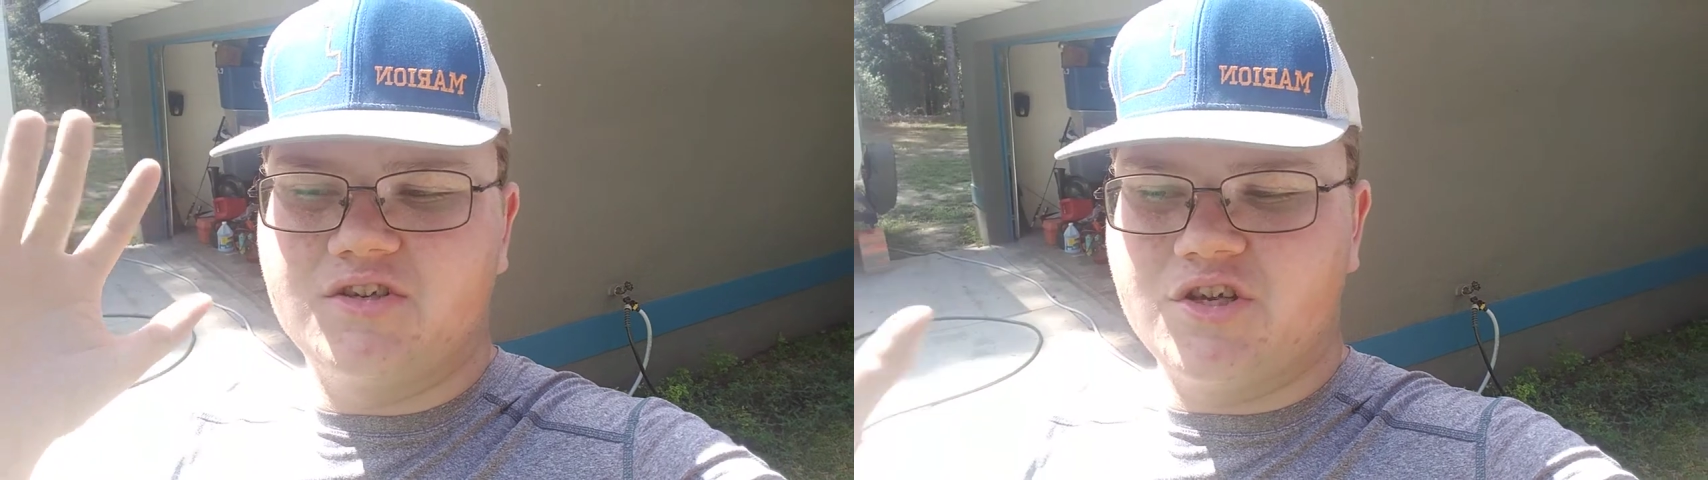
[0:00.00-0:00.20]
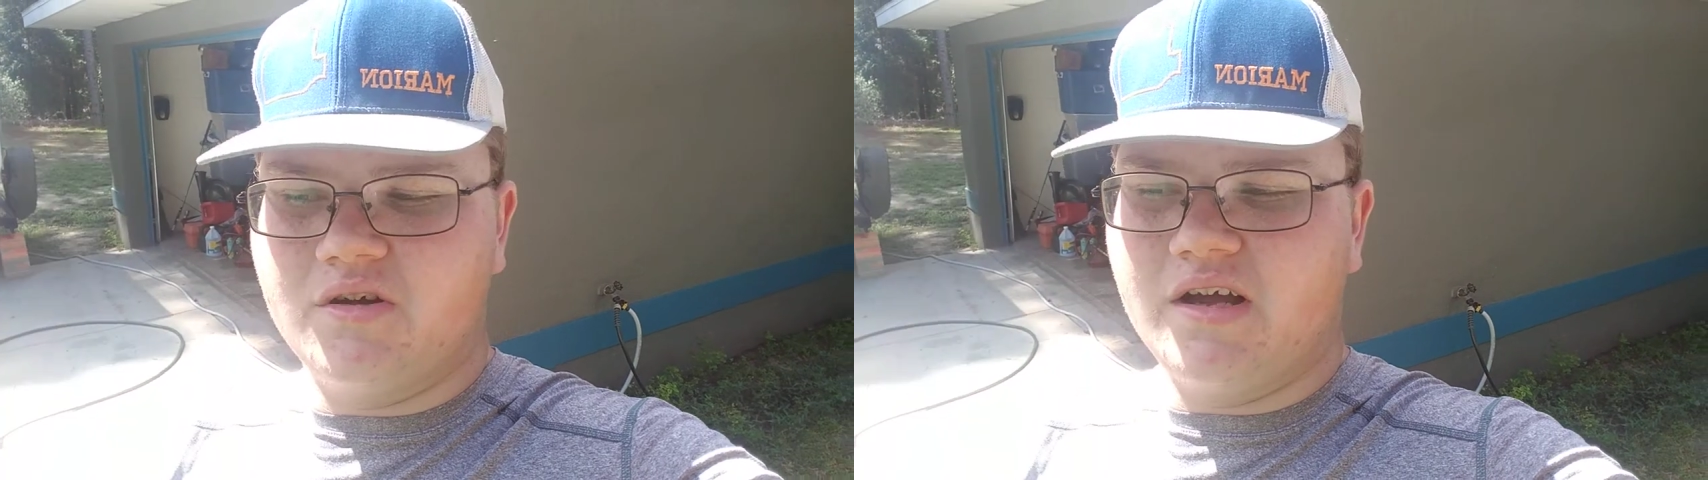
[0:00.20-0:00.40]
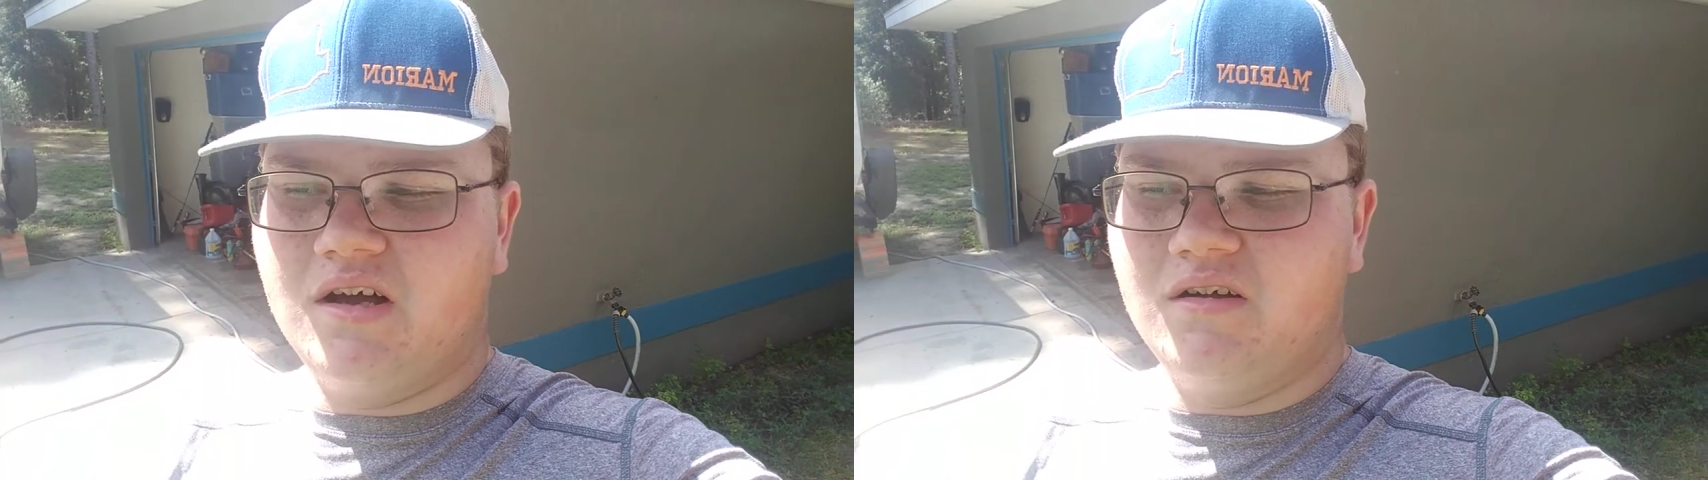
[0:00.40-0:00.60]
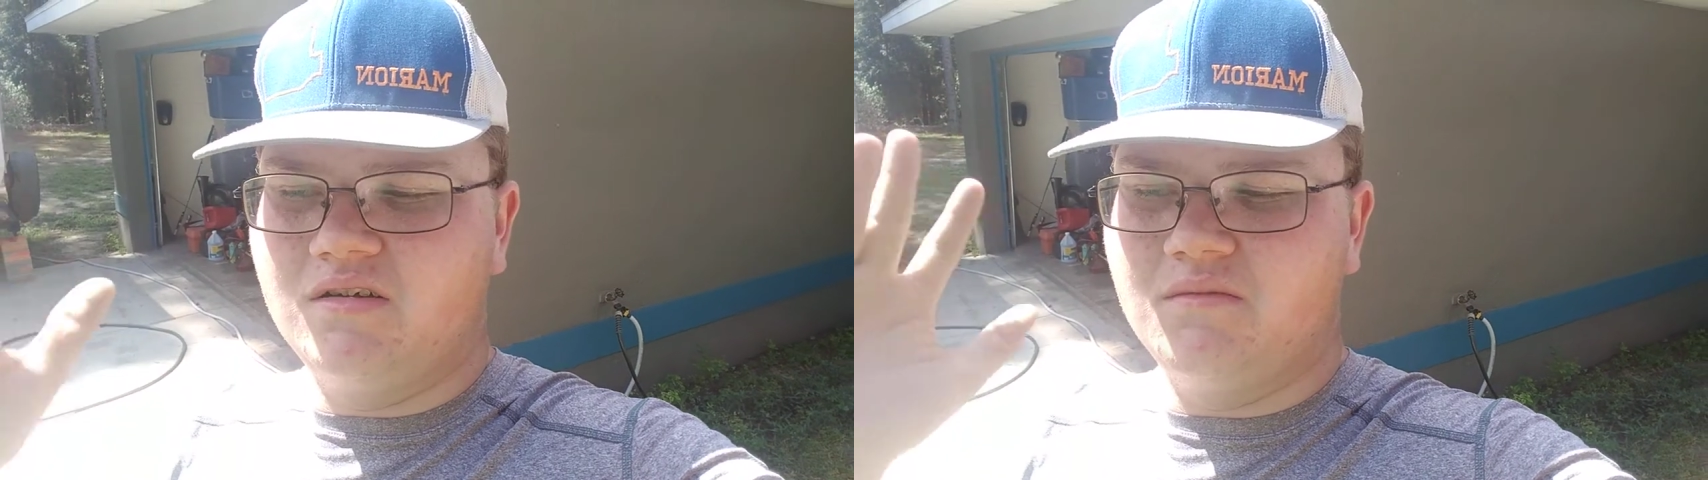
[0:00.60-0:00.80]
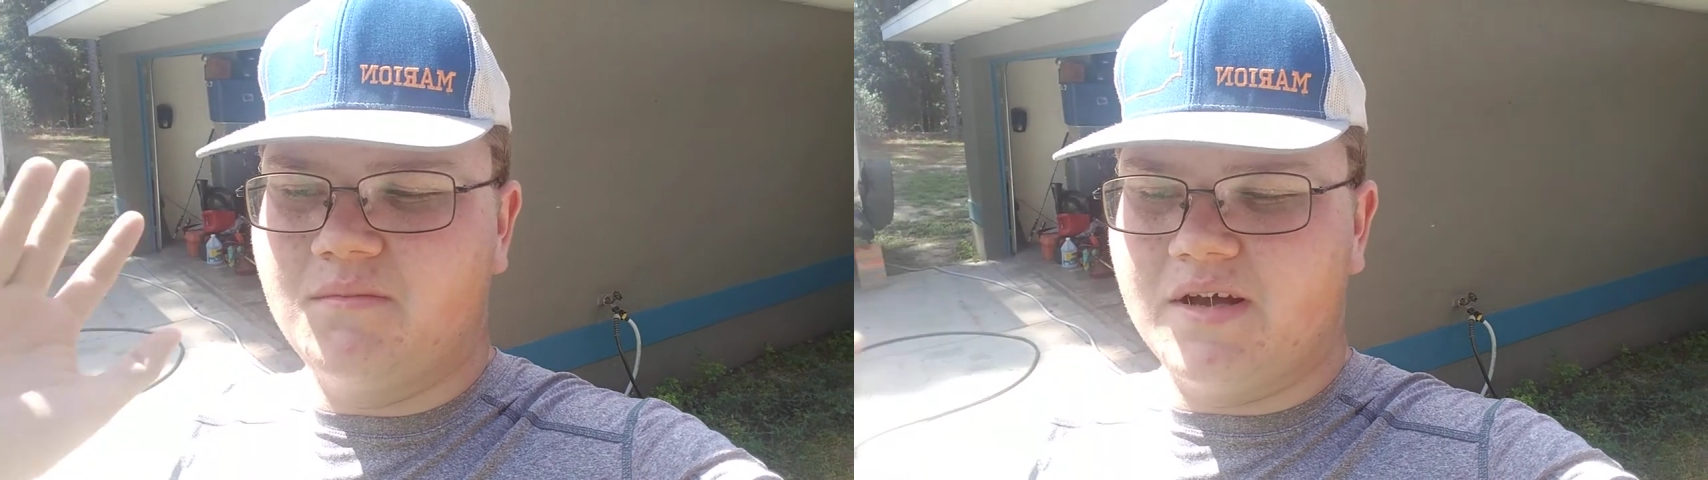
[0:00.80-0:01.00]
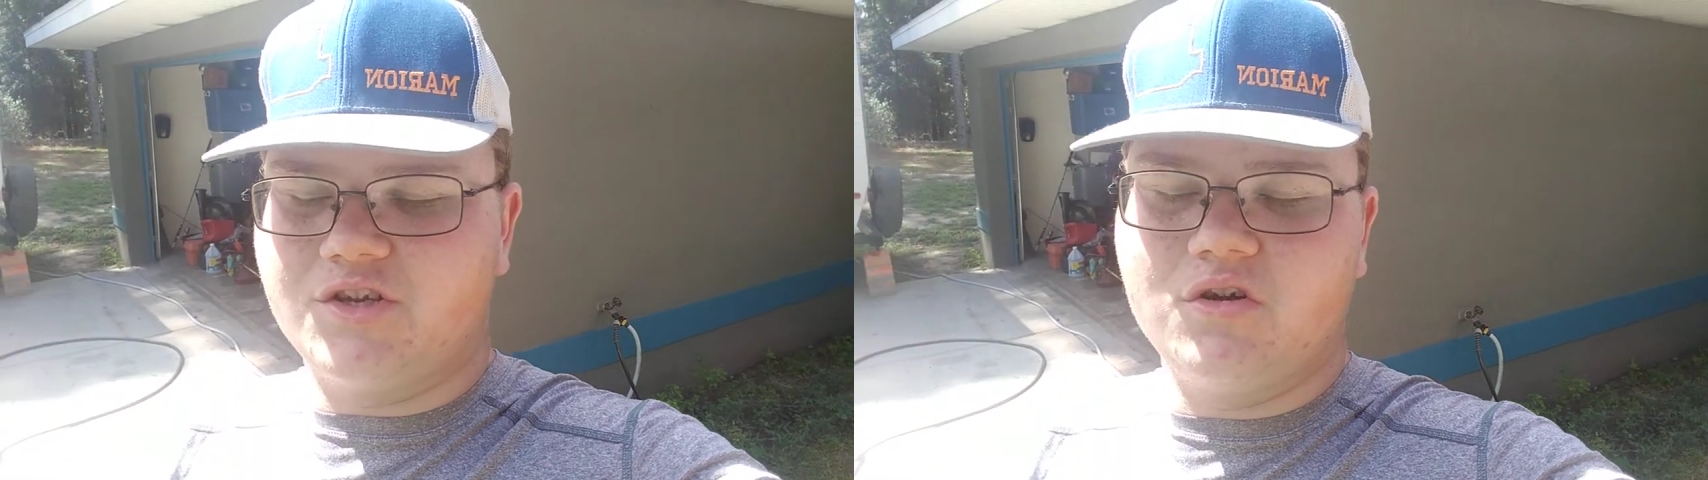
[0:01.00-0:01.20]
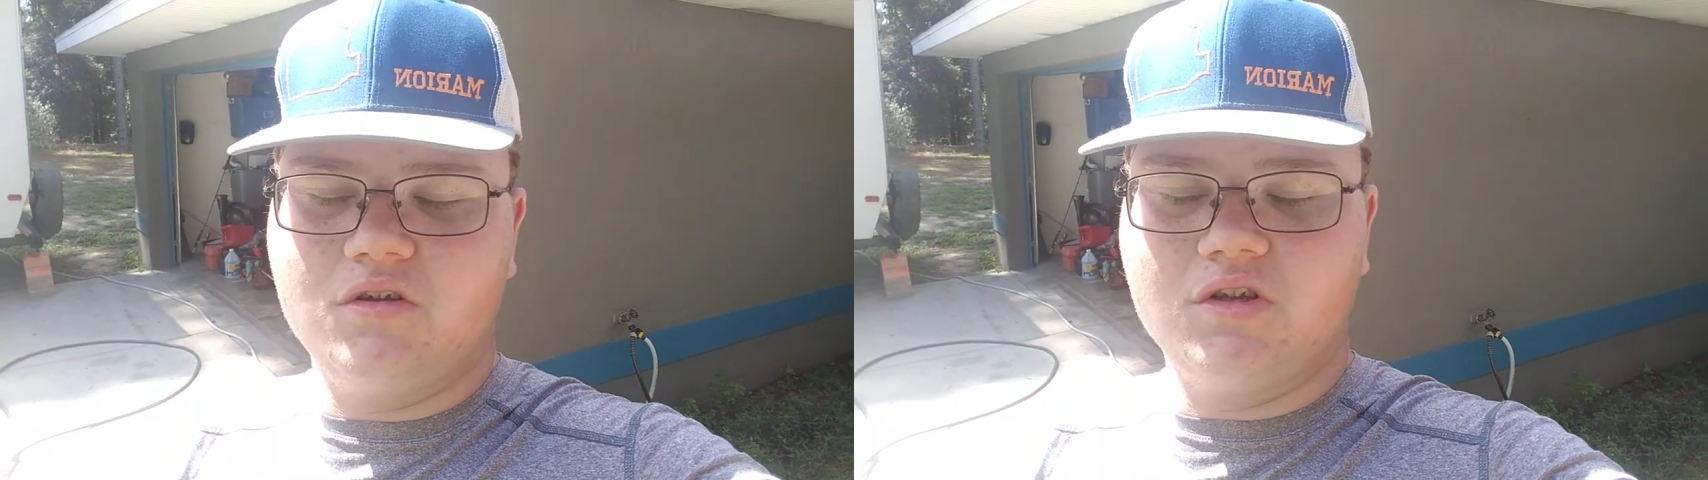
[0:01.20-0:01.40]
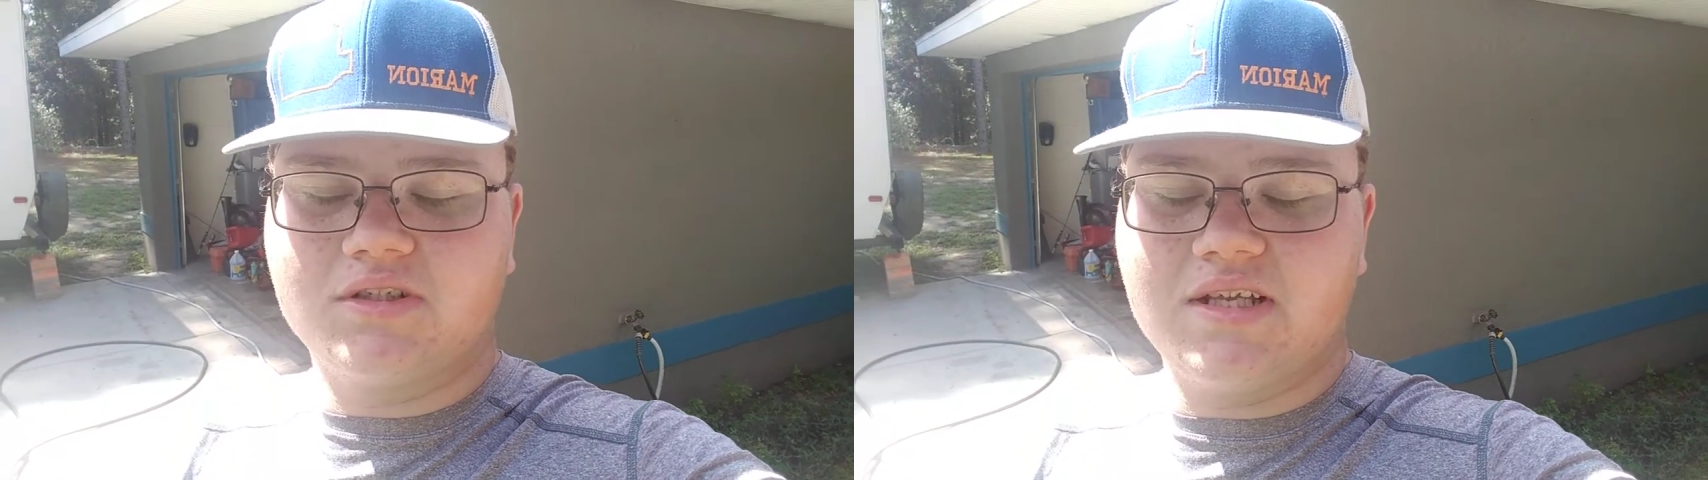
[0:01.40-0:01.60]
show y'all what my truck
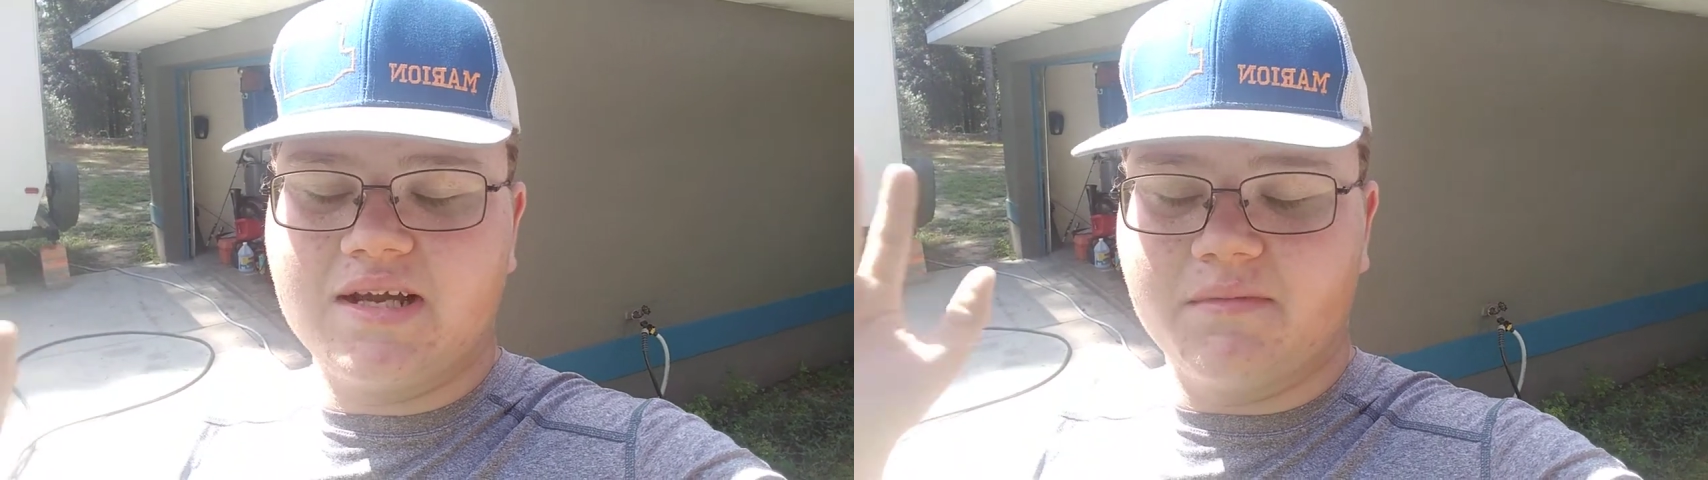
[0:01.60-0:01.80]
looks like.